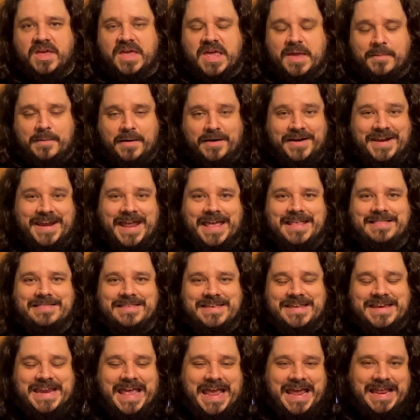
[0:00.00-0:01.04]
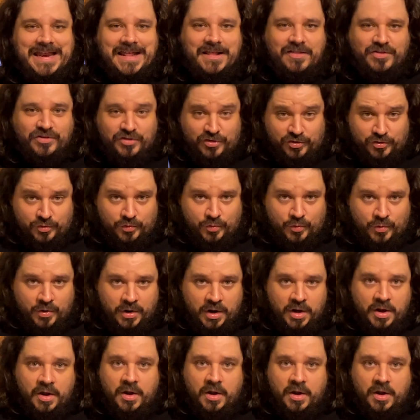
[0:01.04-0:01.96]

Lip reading: came out in 1982,